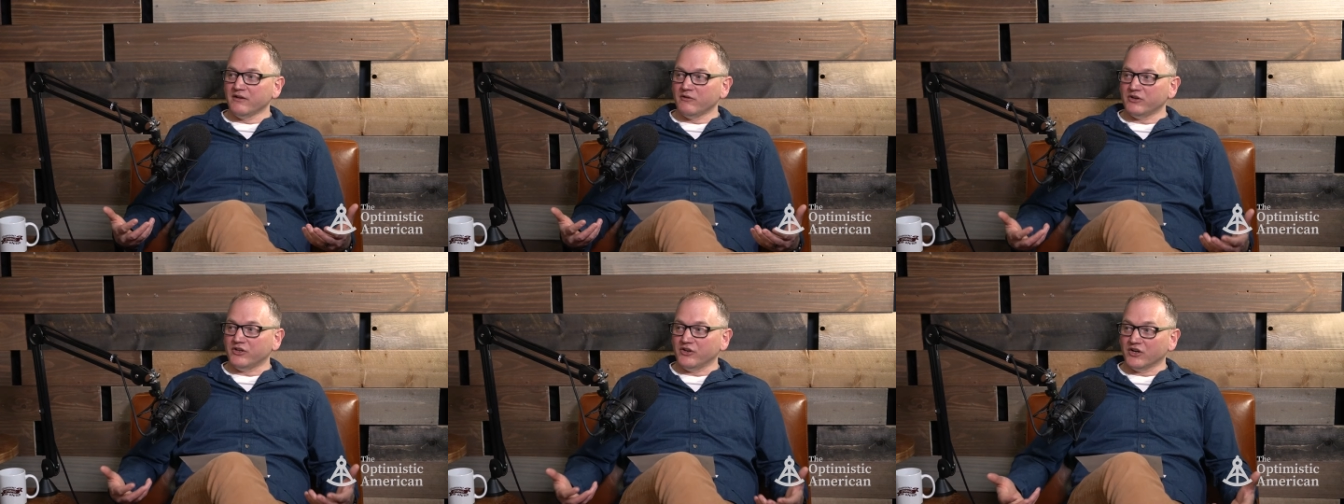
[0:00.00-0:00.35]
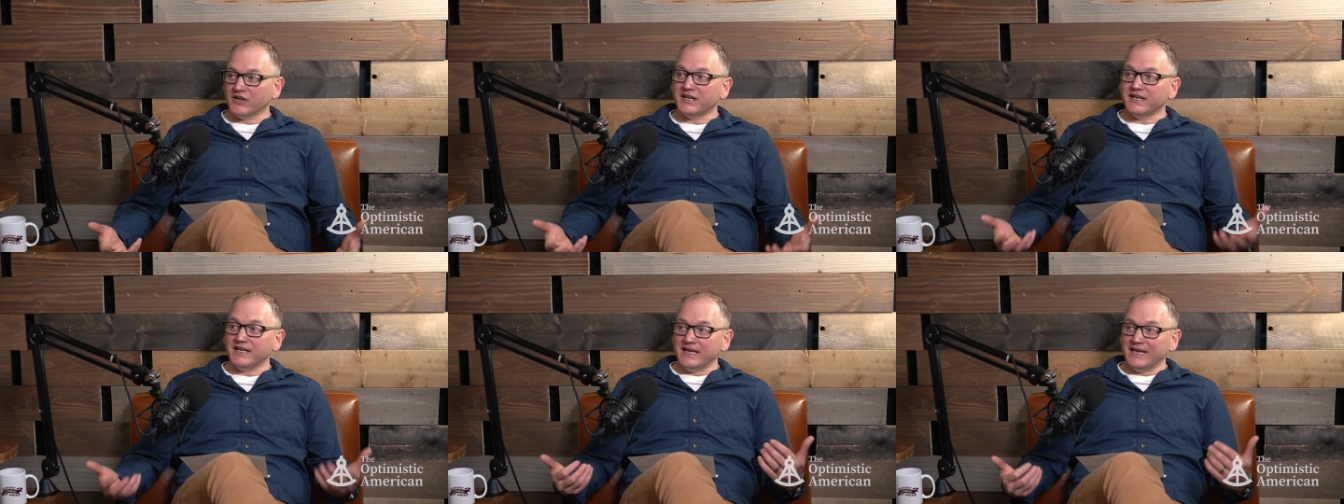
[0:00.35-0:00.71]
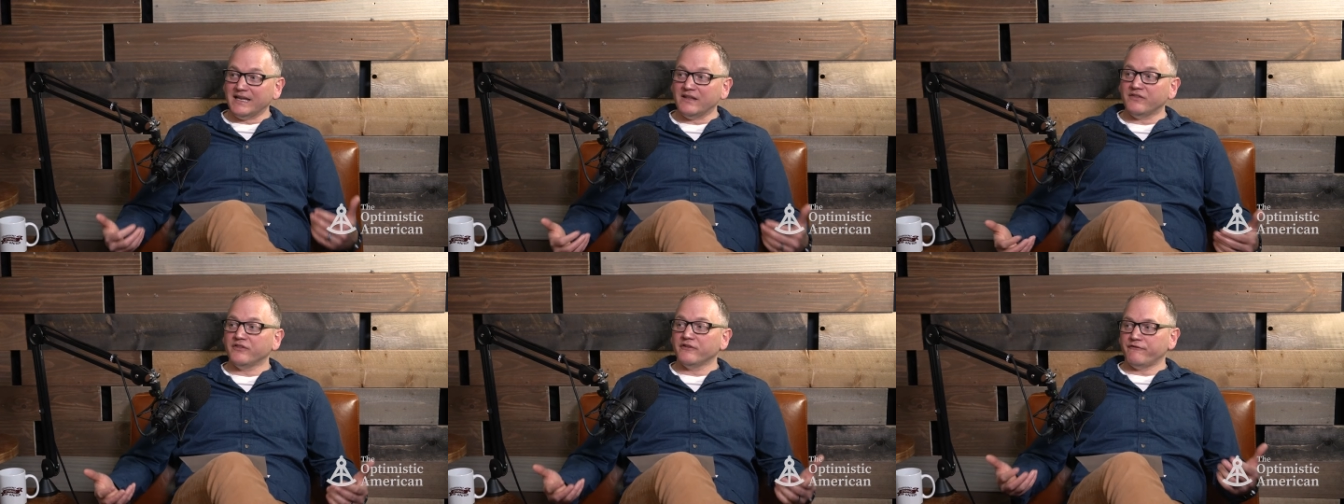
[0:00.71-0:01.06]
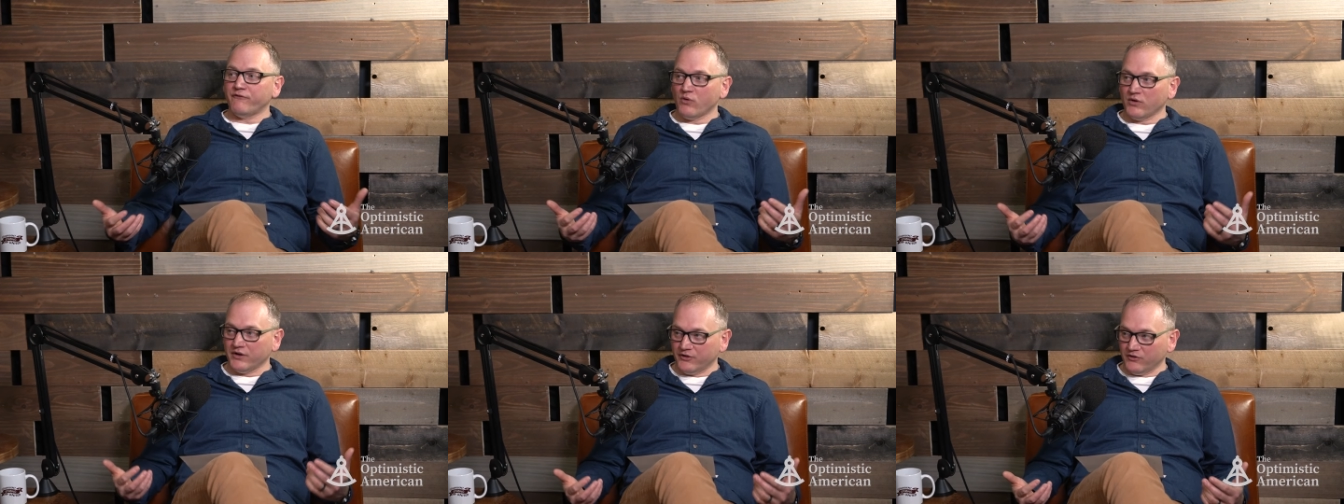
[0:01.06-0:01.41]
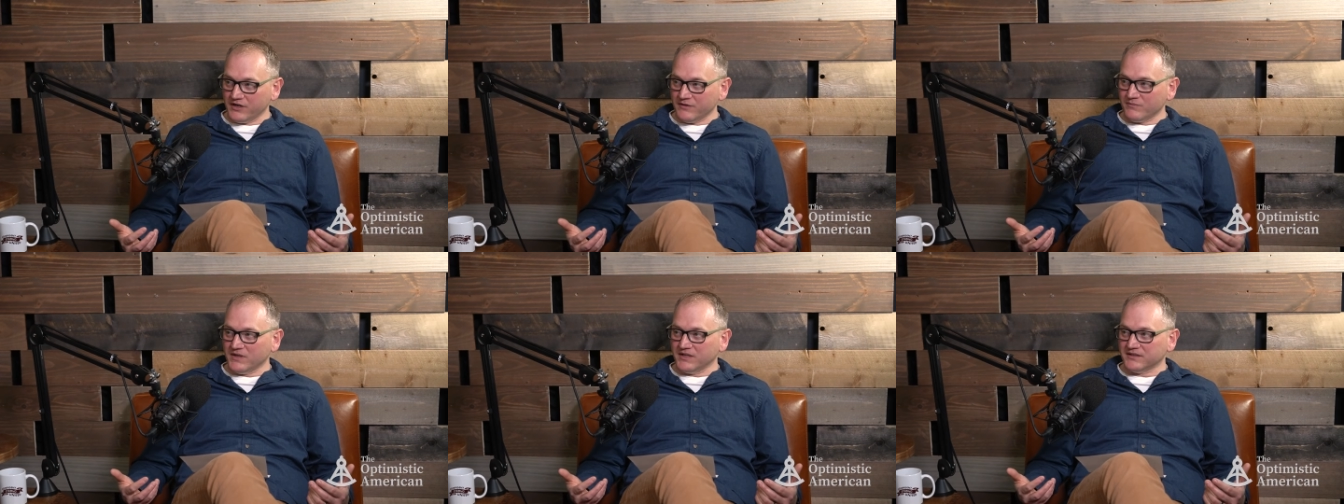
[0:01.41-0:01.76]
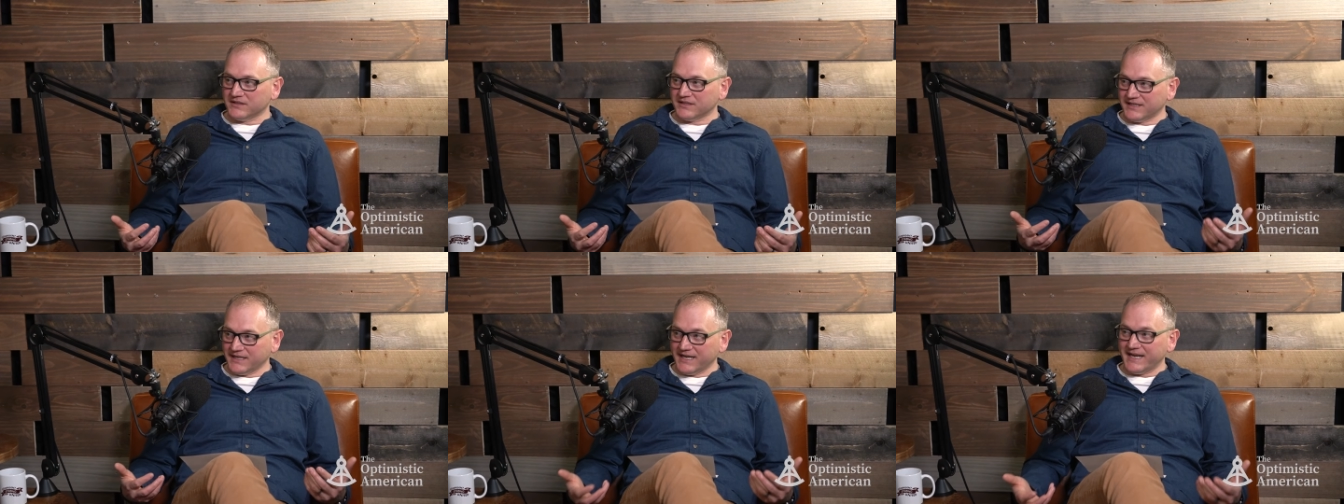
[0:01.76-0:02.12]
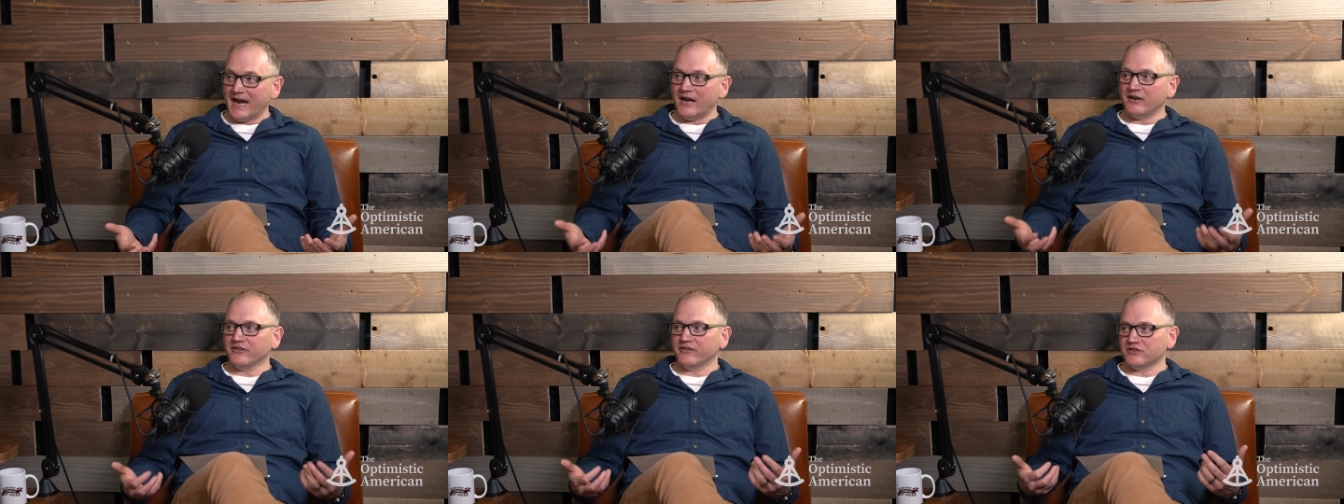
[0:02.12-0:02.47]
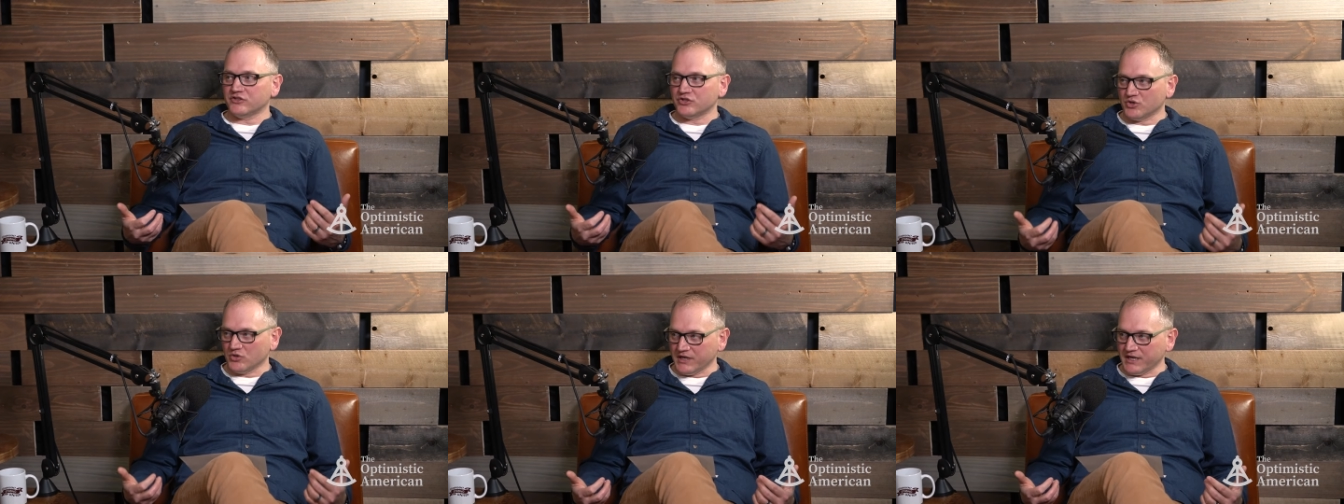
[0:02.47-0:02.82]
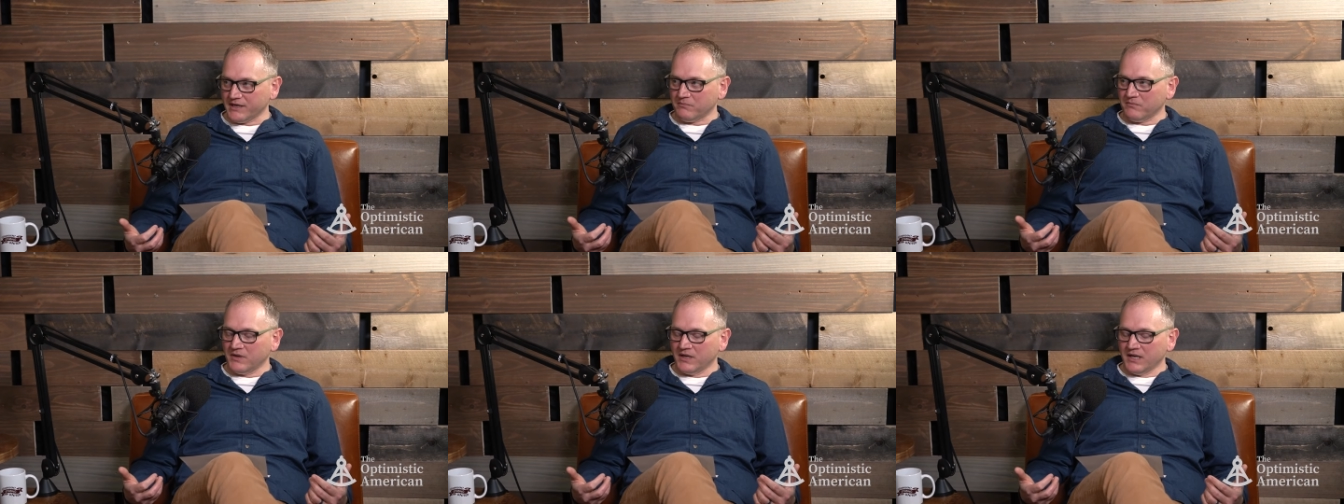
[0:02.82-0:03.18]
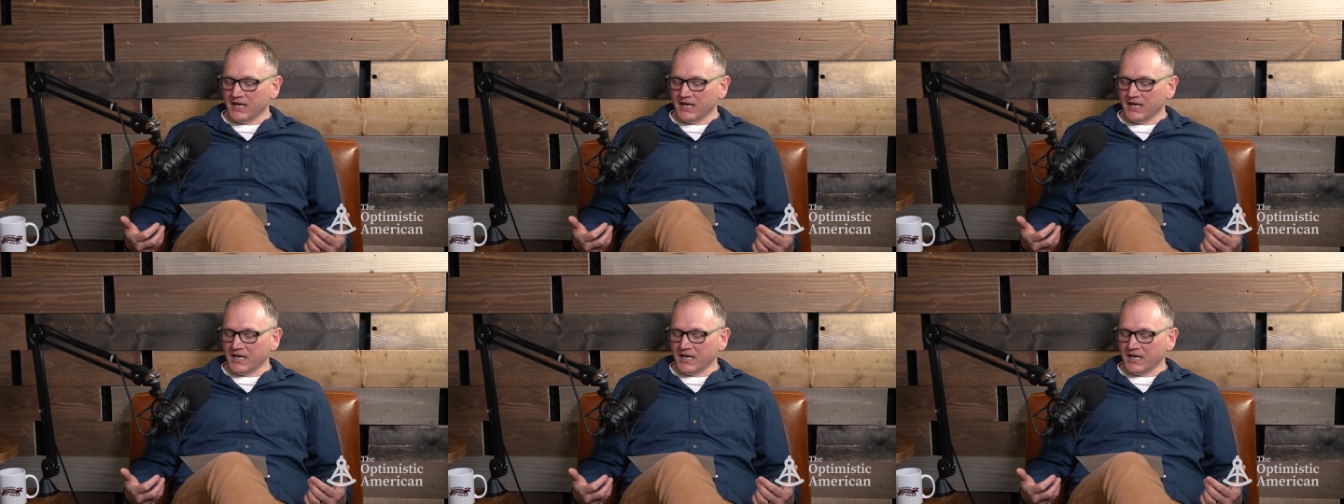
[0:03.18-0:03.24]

you're going to need the four agreements to get out of this dream.